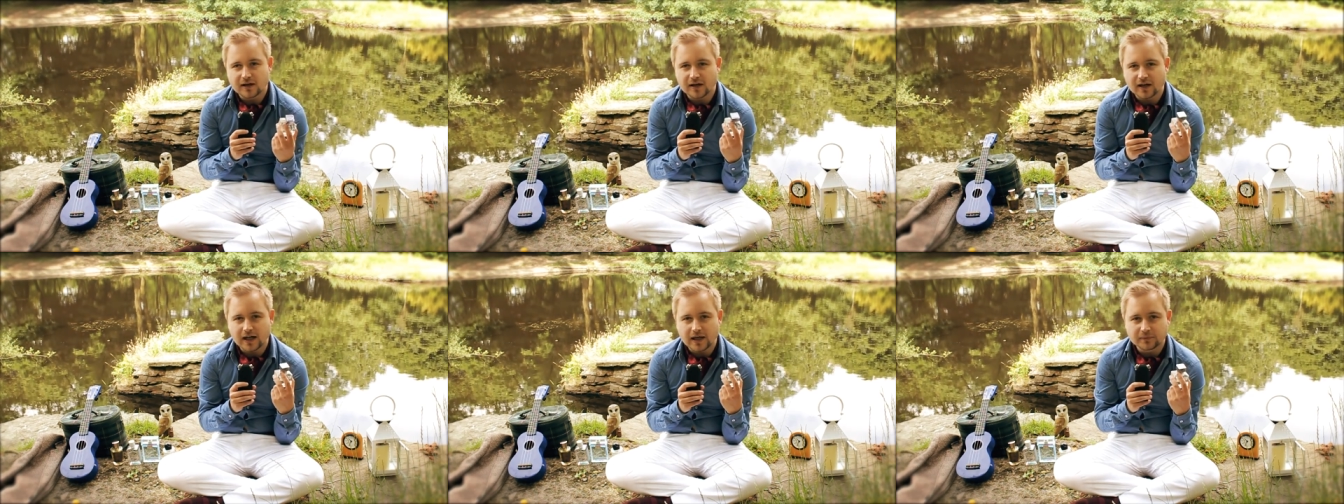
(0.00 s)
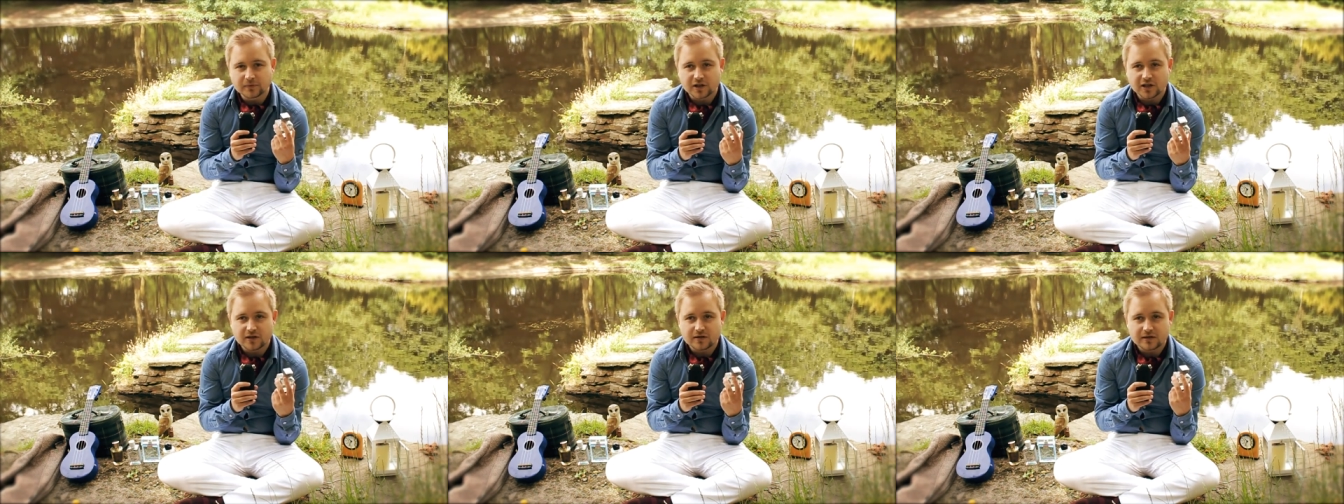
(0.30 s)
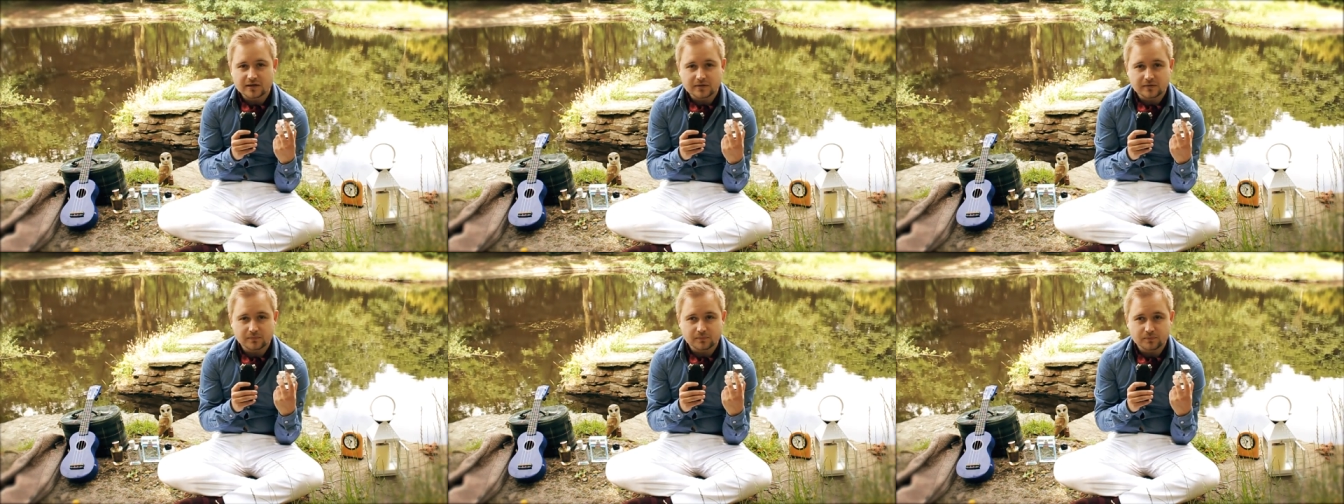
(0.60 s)
I'm
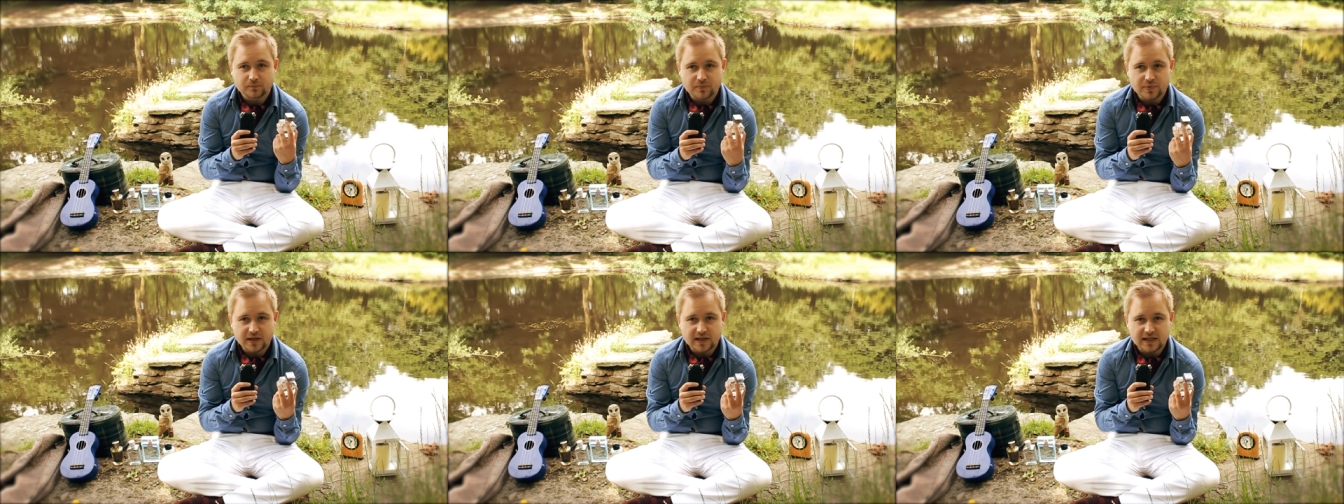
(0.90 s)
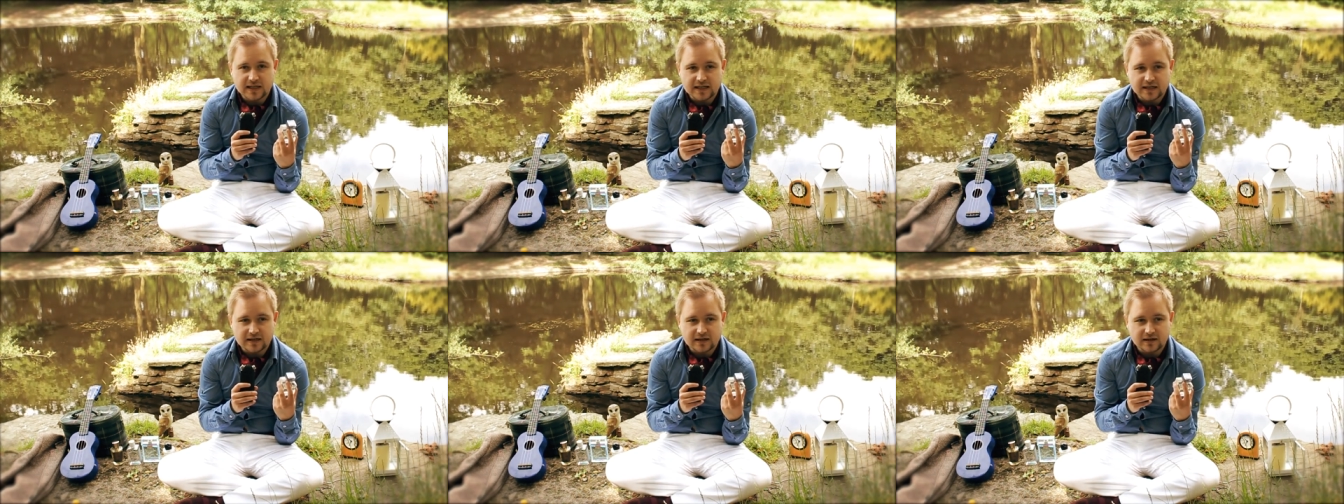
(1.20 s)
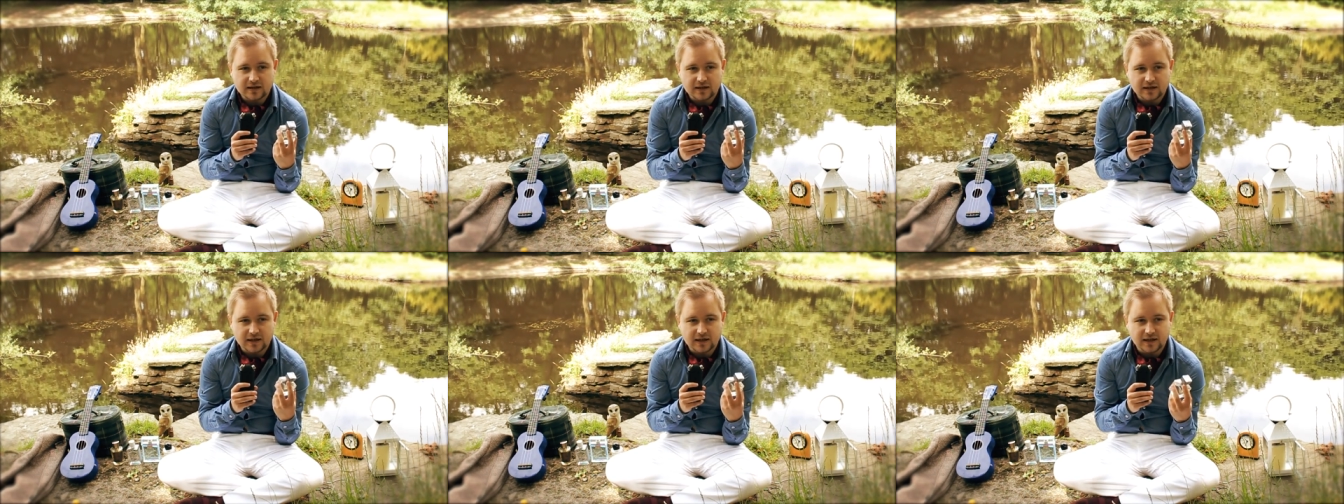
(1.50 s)
going to be
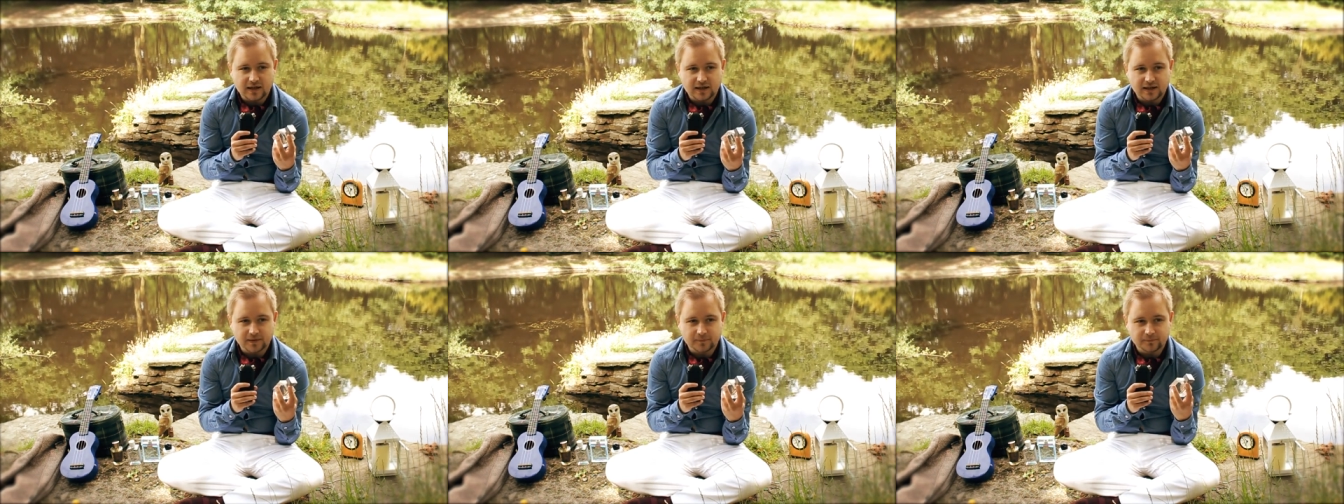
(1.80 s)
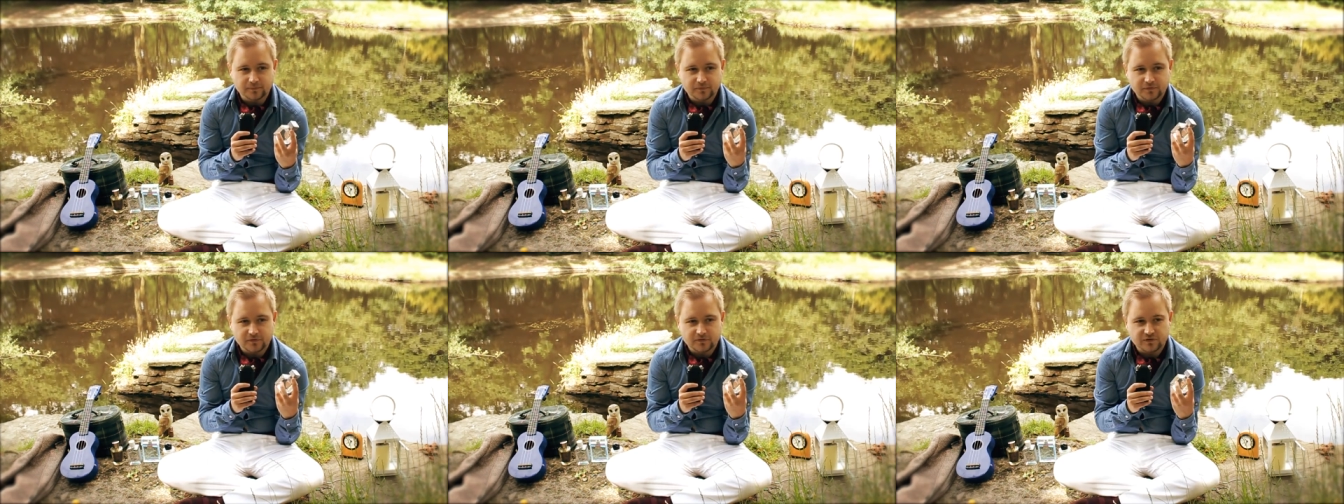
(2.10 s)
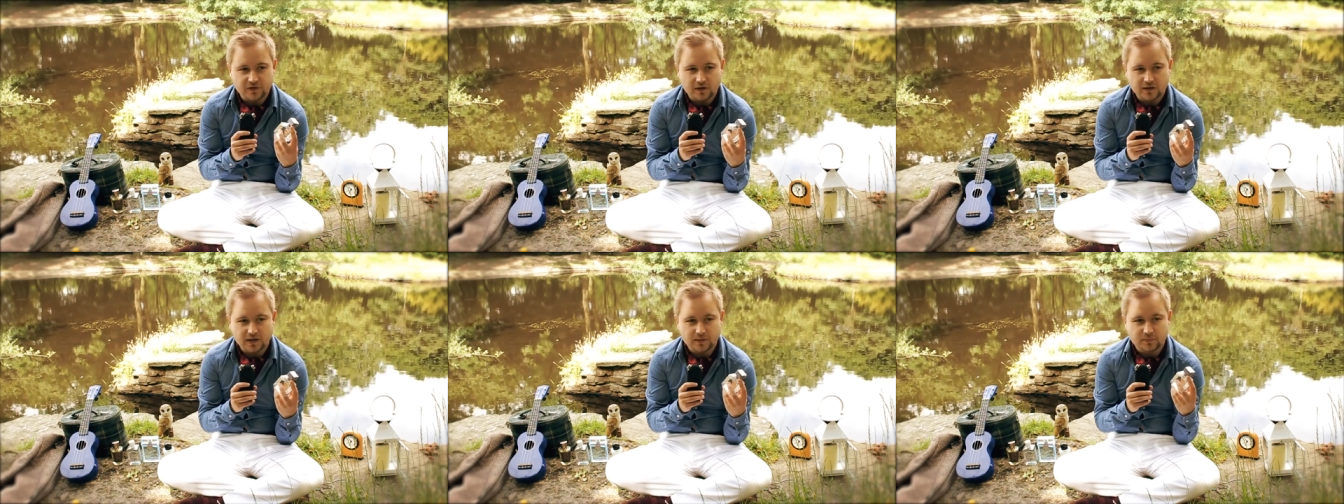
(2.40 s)
um,
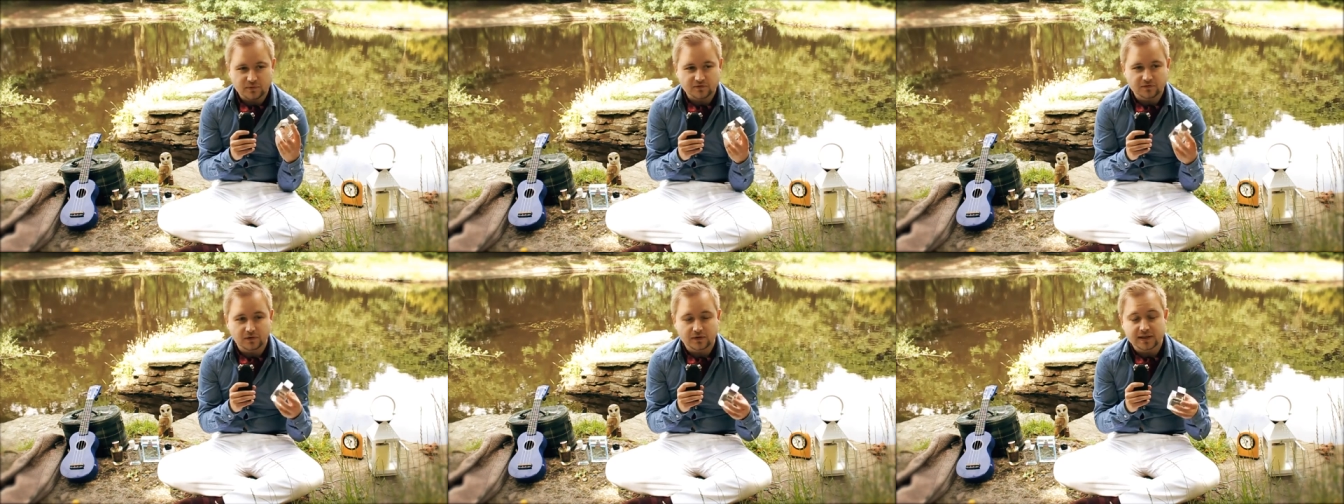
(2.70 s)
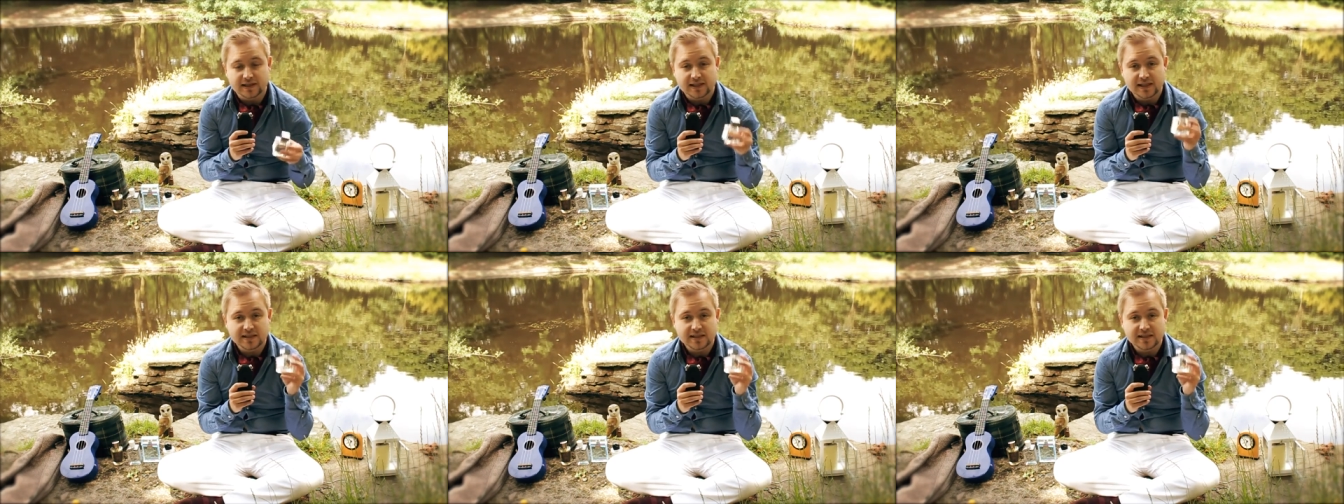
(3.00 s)
very up in front.